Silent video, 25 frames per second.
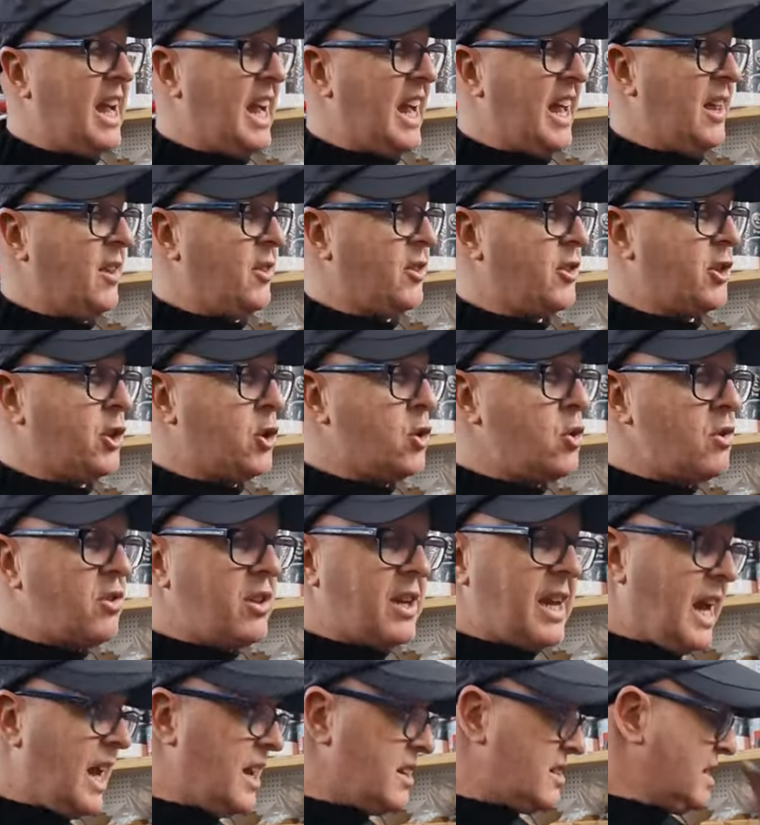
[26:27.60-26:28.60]

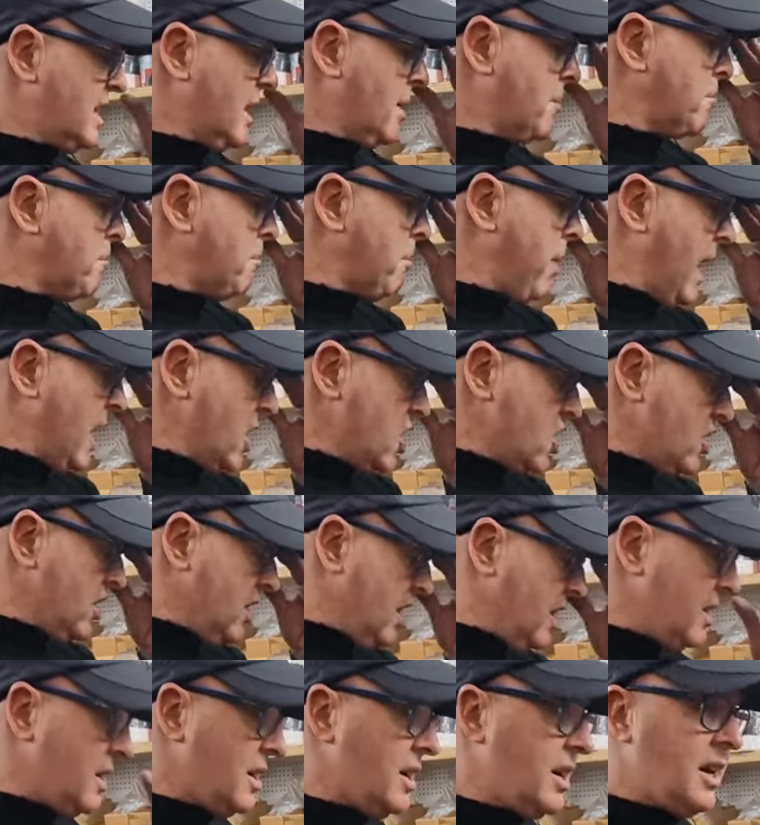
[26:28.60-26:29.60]
enthusiastic,
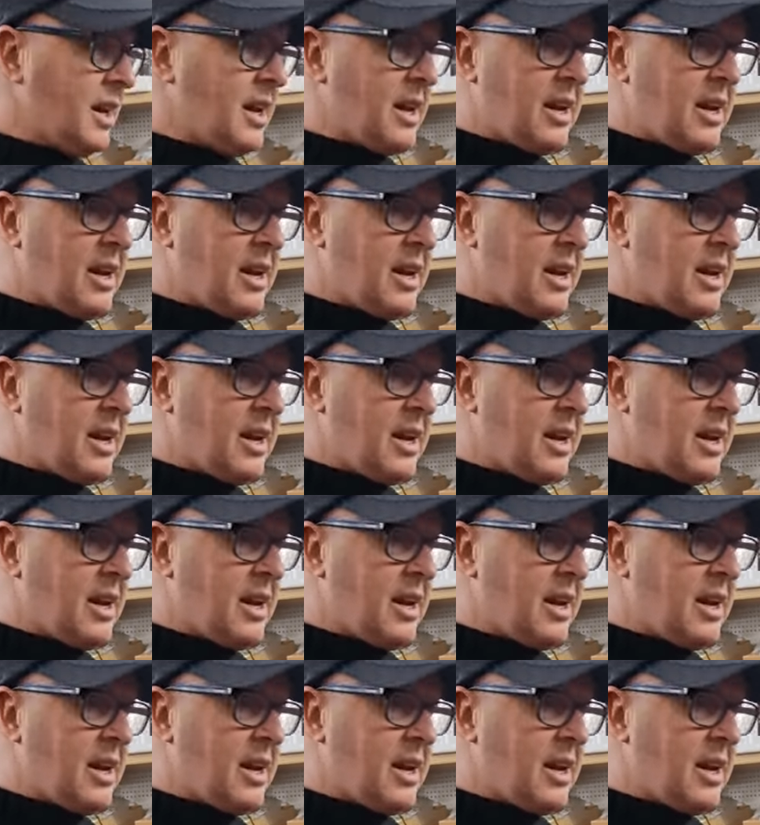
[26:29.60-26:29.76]
passionate